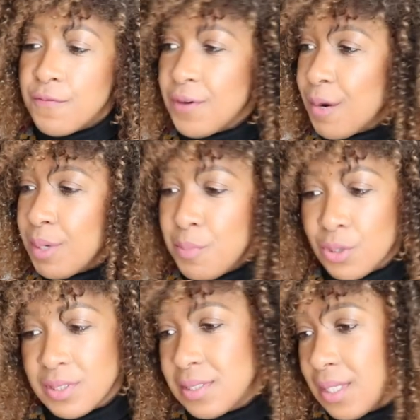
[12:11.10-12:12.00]
very
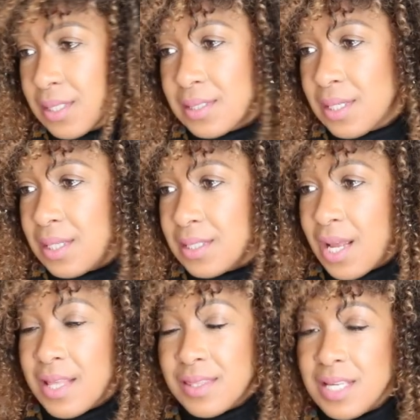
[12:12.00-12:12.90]
mod 60s.
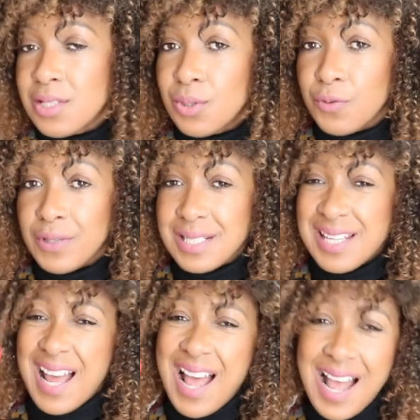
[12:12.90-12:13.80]
These look
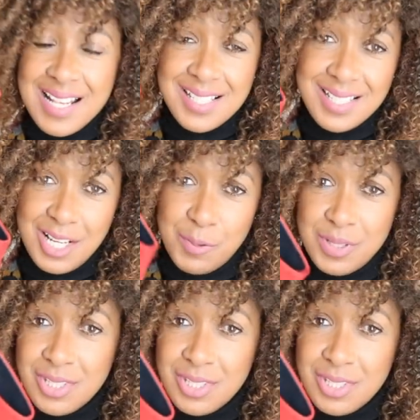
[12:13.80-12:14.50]
fantastic with